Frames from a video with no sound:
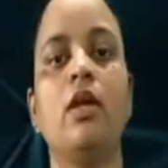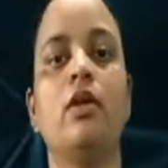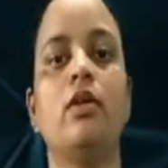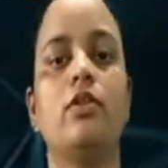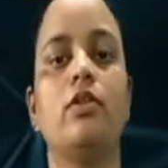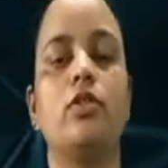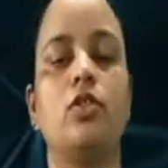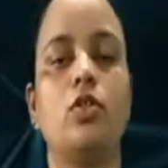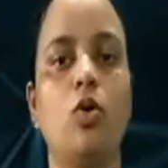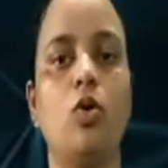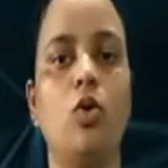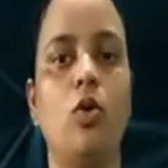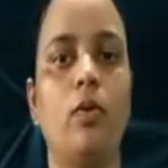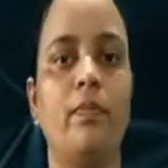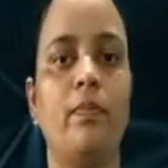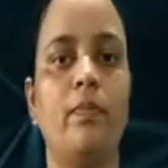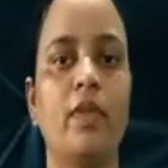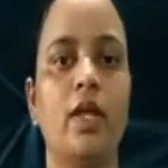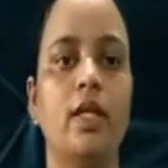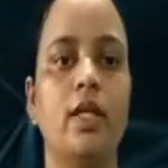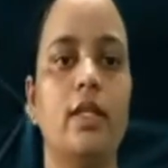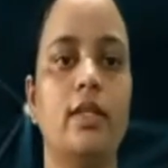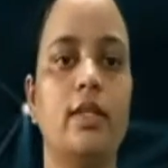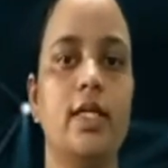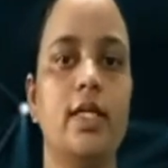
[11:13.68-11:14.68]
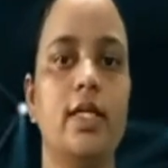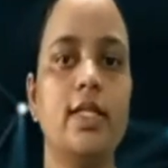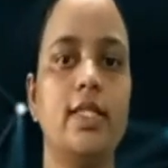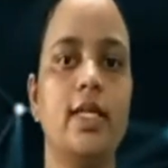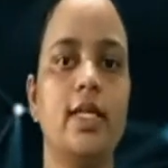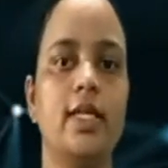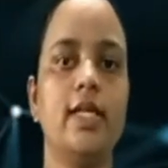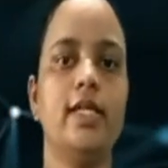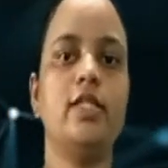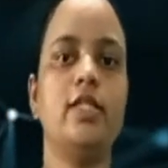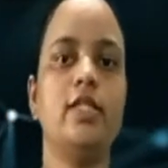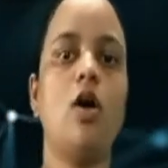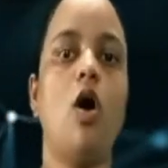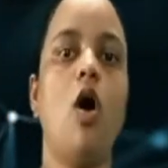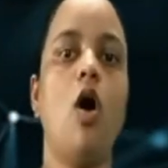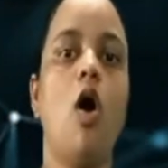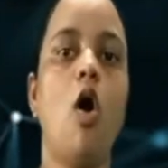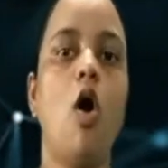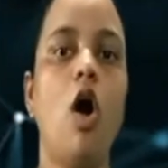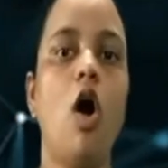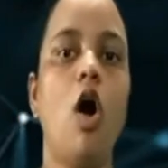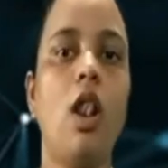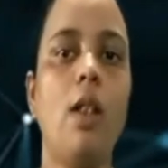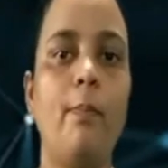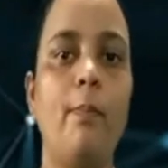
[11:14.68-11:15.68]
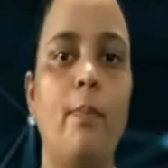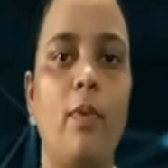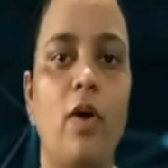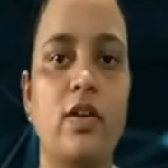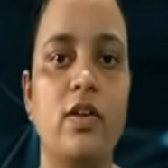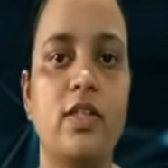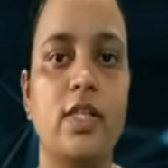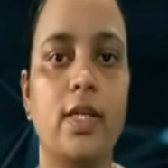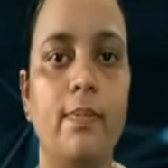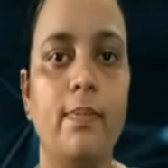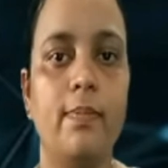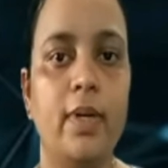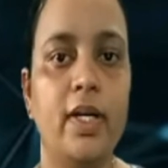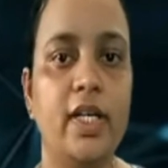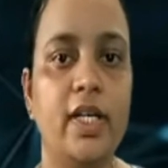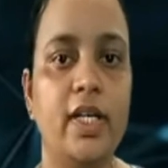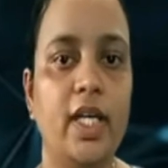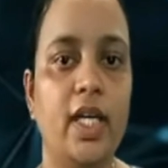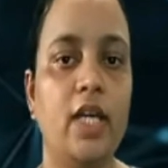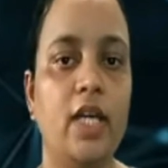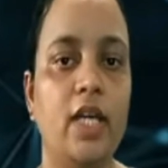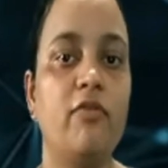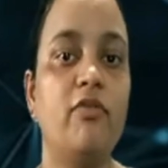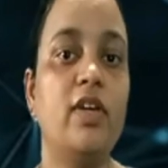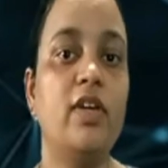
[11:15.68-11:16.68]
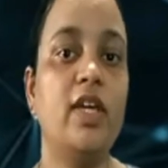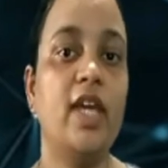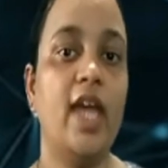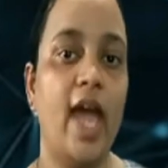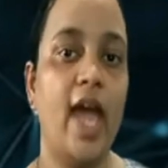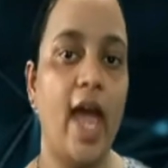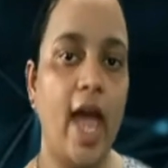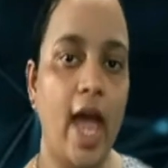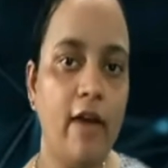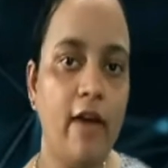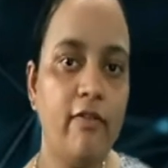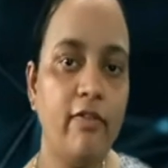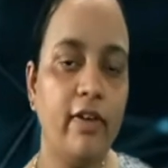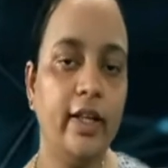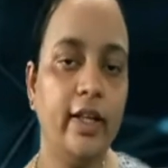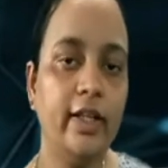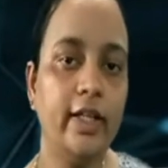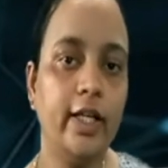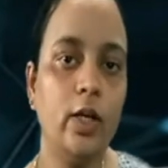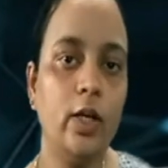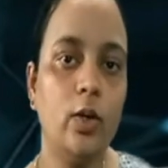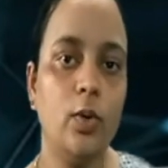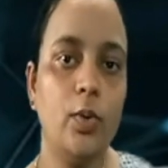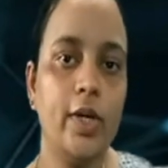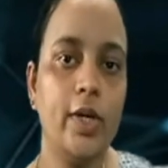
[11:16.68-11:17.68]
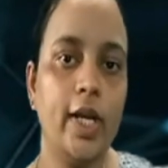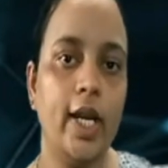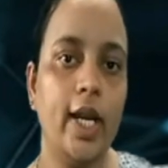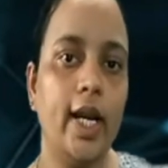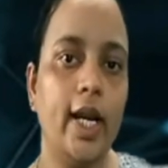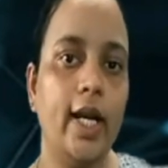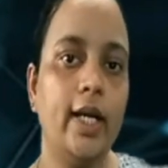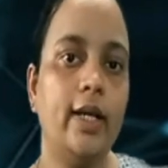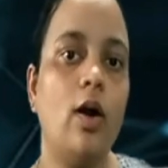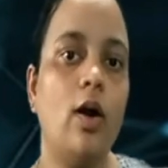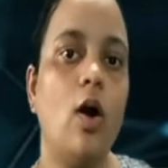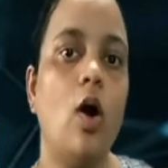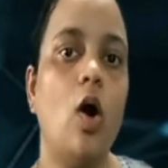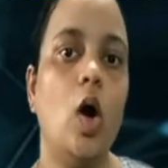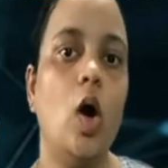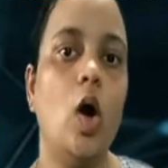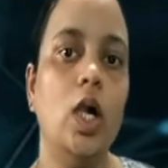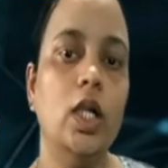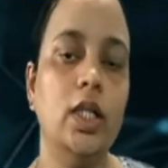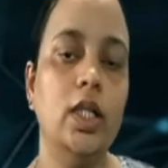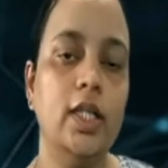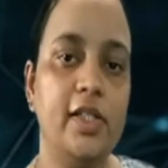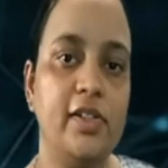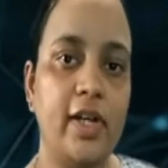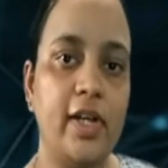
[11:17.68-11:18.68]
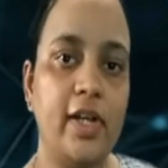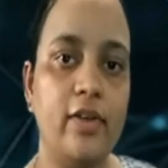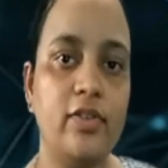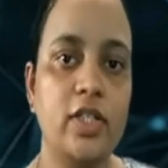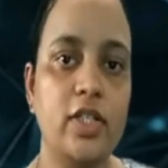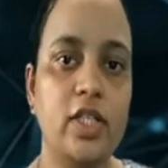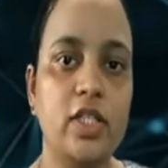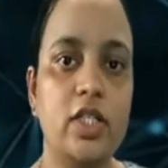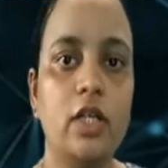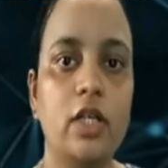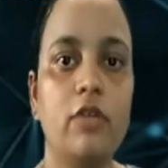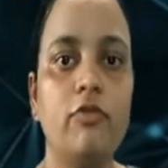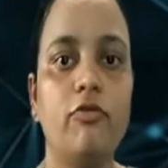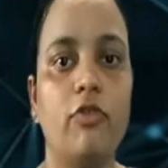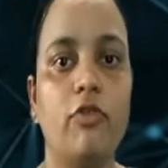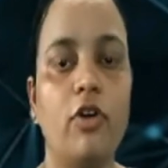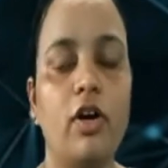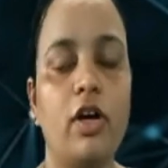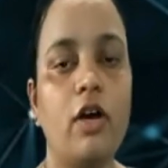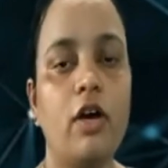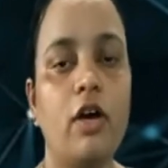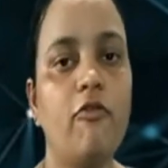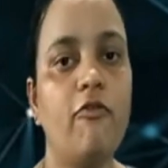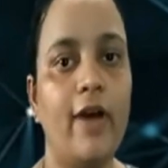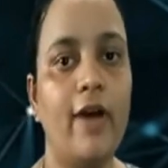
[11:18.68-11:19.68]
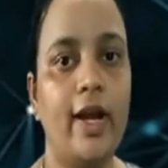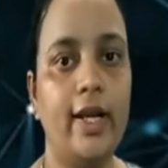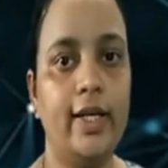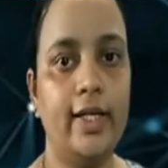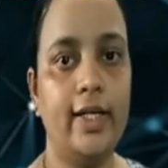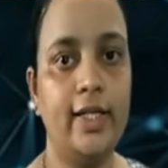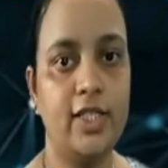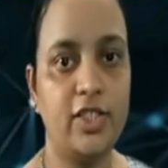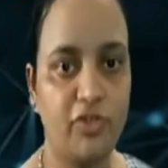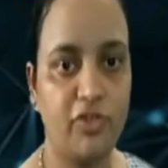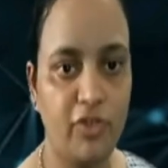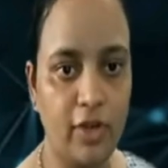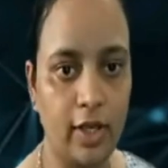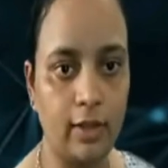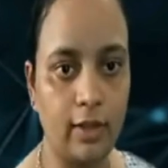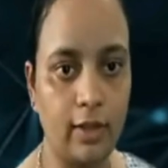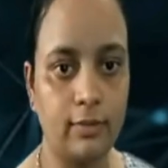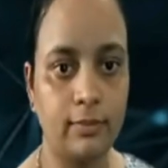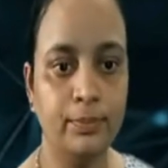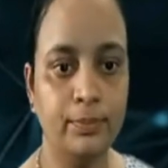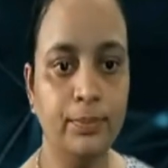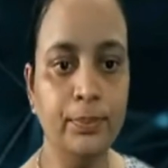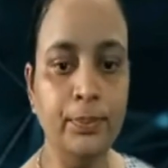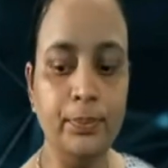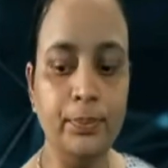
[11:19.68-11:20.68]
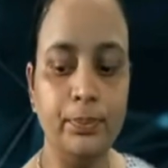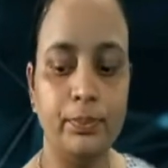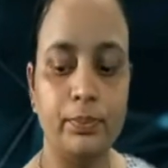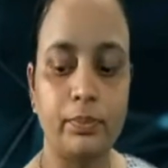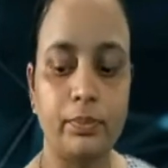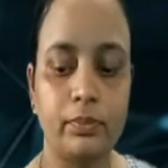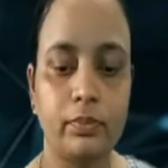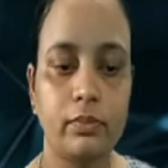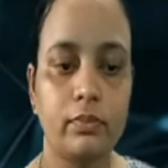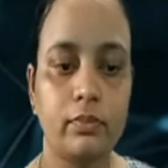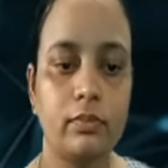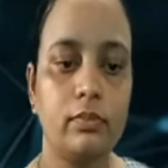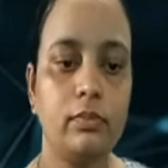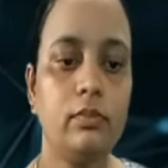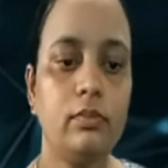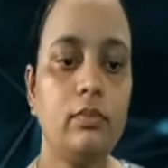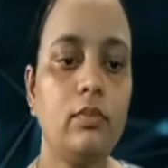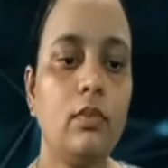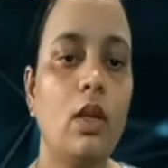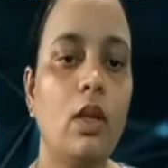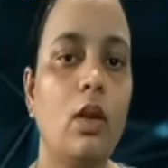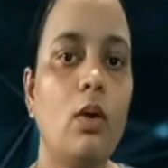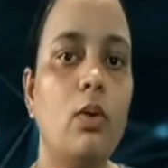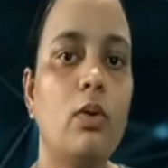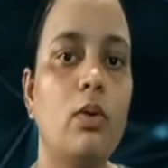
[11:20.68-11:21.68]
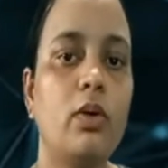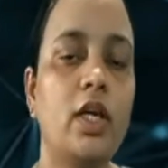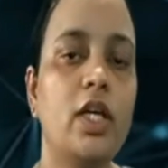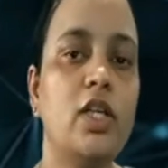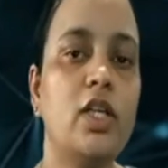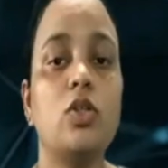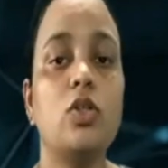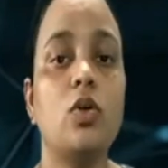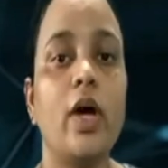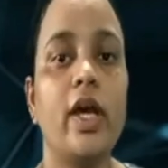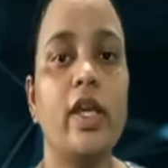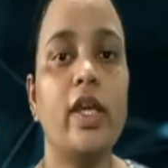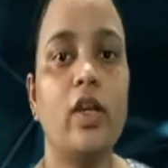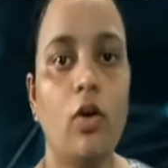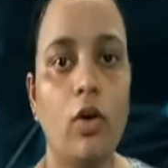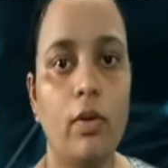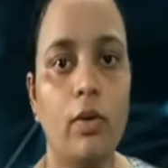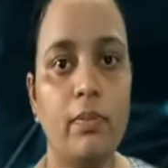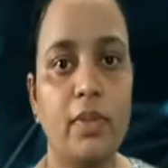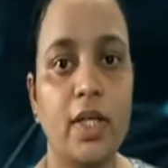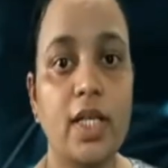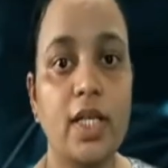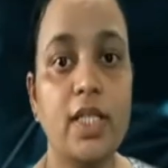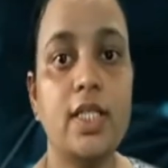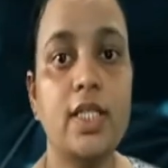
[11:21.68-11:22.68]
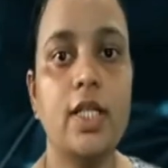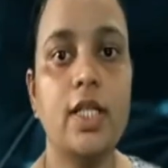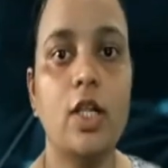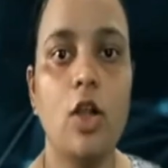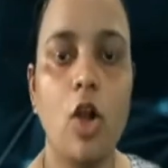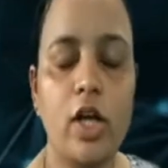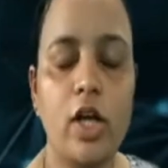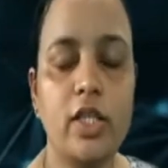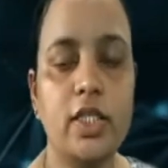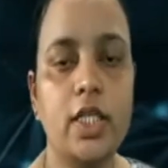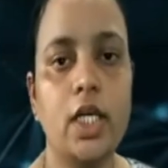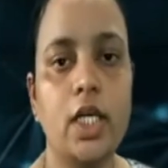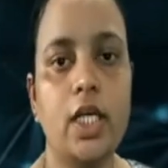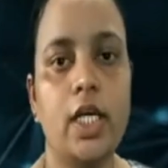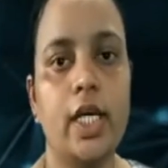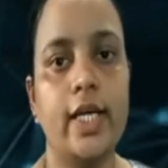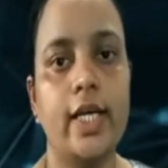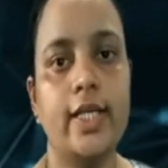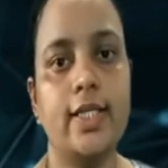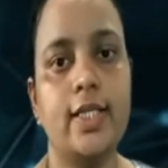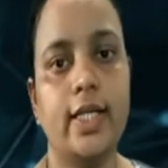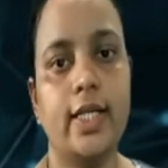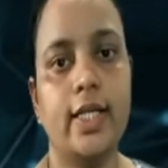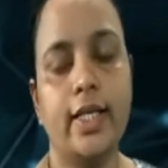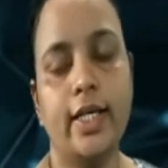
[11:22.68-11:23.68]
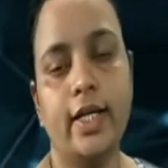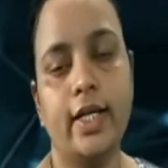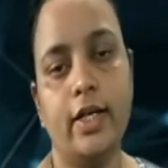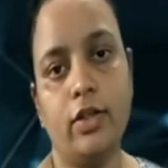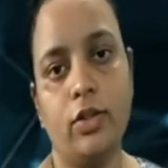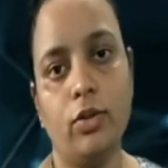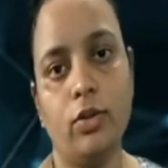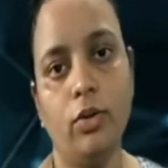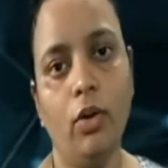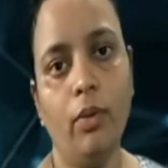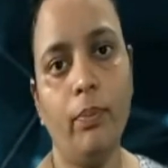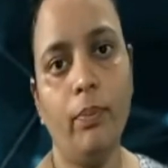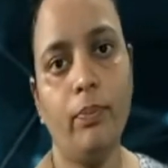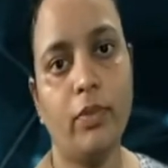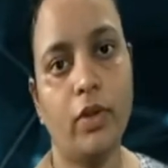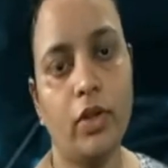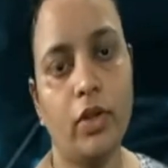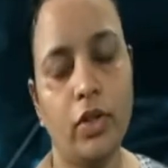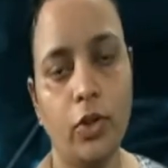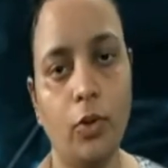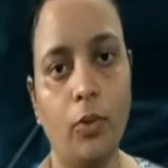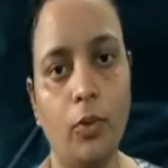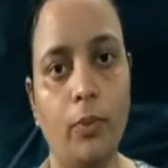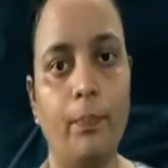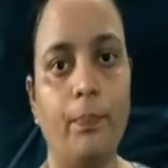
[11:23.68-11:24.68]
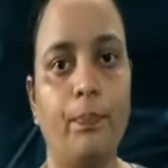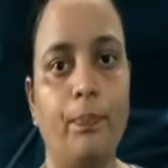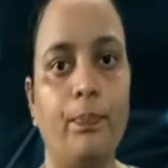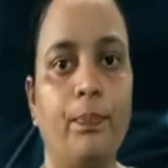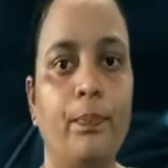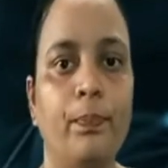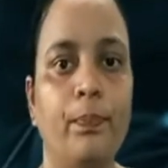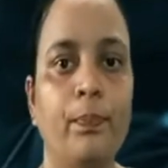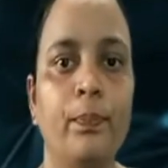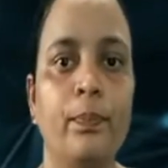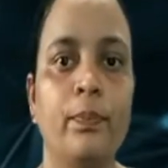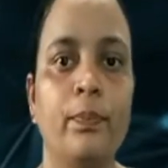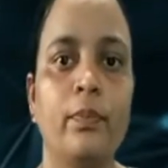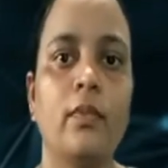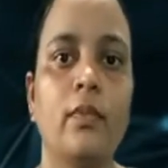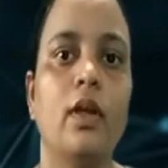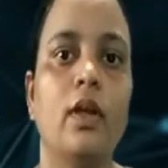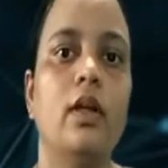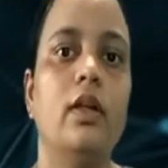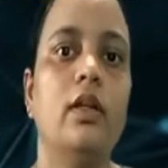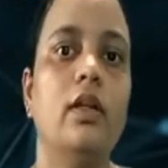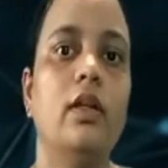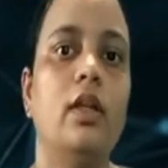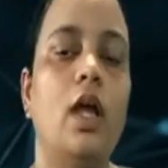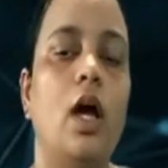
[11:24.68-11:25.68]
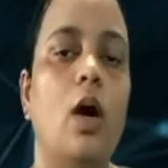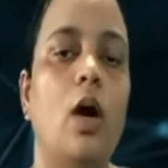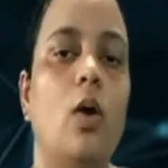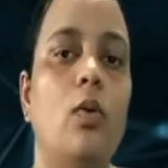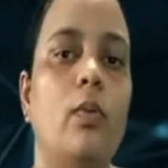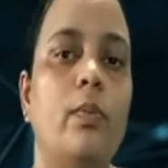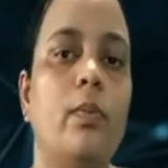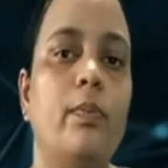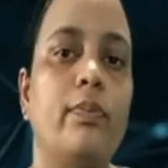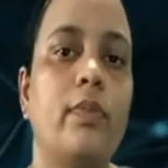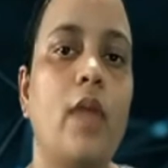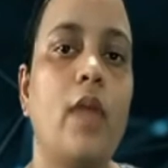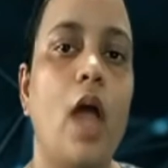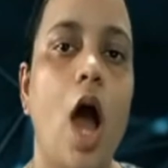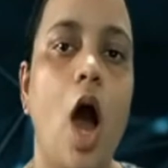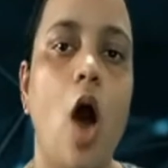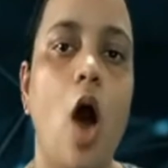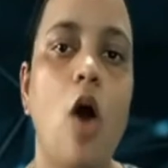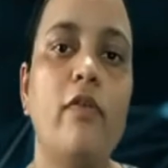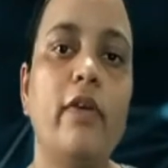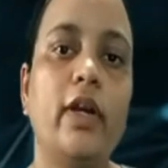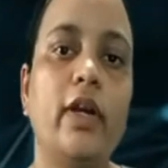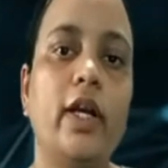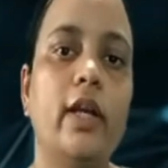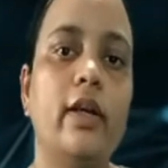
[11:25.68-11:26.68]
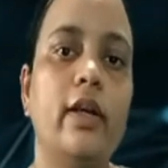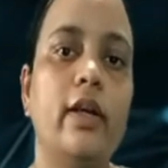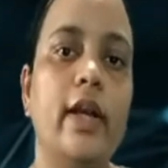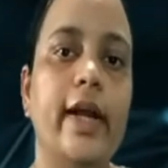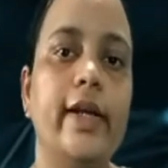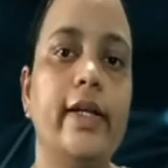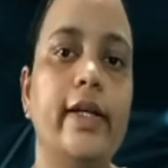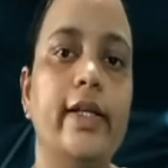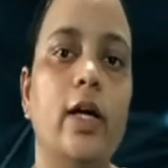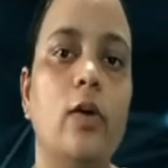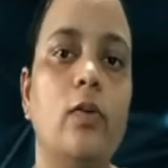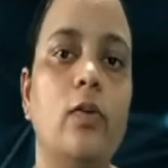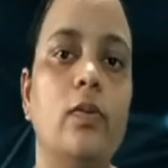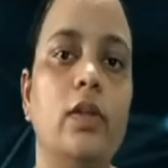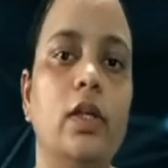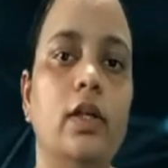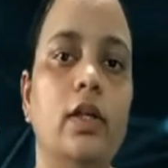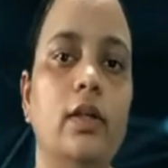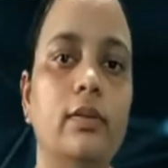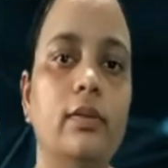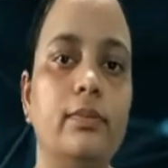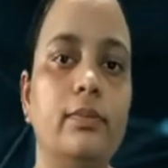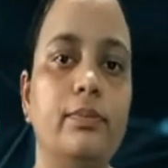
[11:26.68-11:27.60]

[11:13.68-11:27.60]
So this is all possibility. We have included all the transition for a valid string. Okay, so I hope this logic is clear to you. Now how we can write down the